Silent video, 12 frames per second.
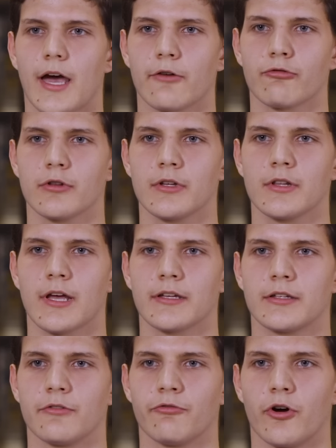I really like
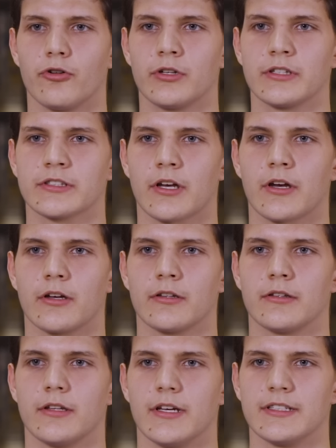to focus
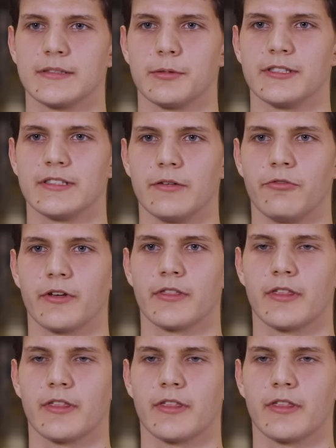on a specific